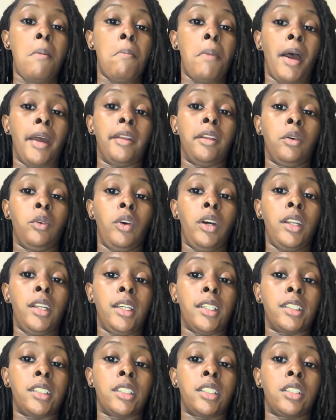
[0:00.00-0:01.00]
By doing
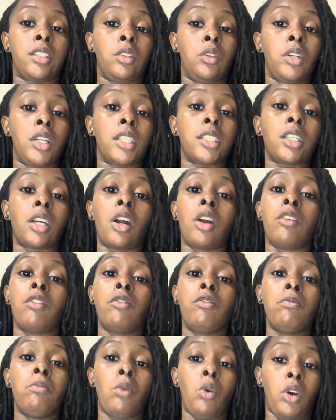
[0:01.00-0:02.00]
this, students are
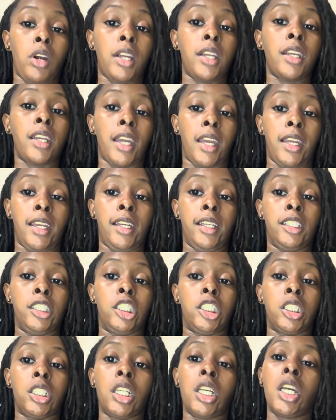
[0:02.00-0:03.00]
more
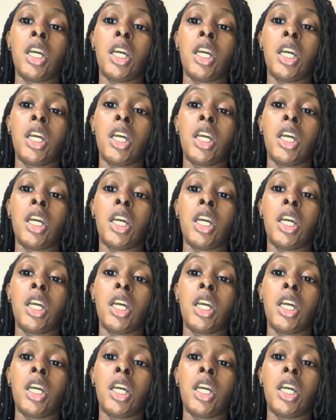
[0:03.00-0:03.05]
engaged.